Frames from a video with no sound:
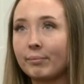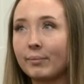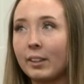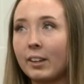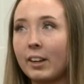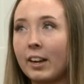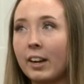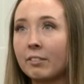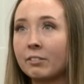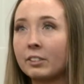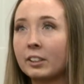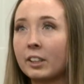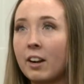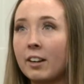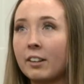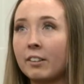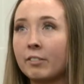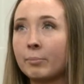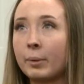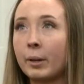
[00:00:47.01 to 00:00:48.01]
I have to
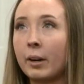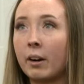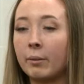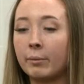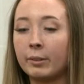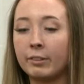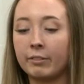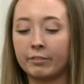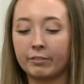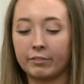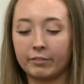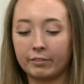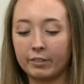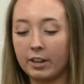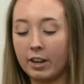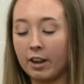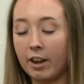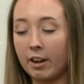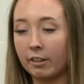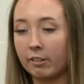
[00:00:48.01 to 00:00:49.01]
kind of put up with
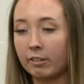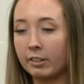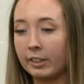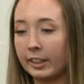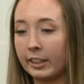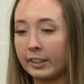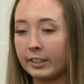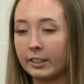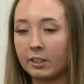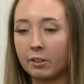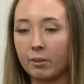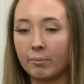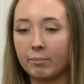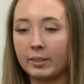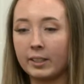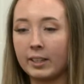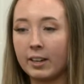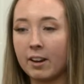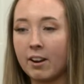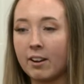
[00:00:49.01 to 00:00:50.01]
chronic
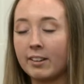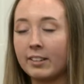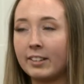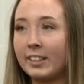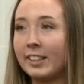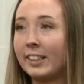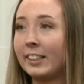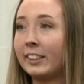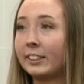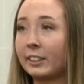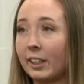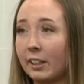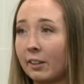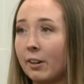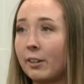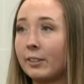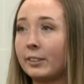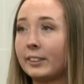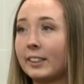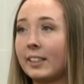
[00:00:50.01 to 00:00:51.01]
insomnia,
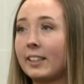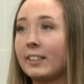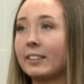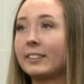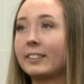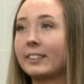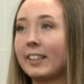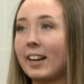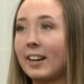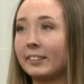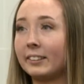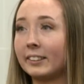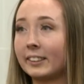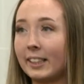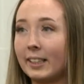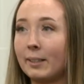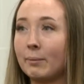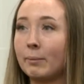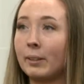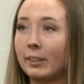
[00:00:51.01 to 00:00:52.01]
psychosis and
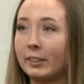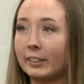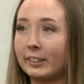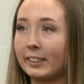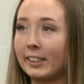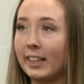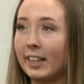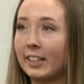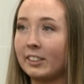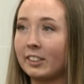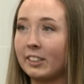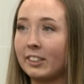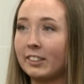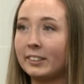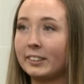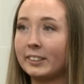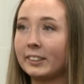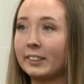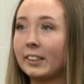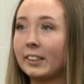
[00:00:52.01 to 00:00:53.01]
sleep hallucinations.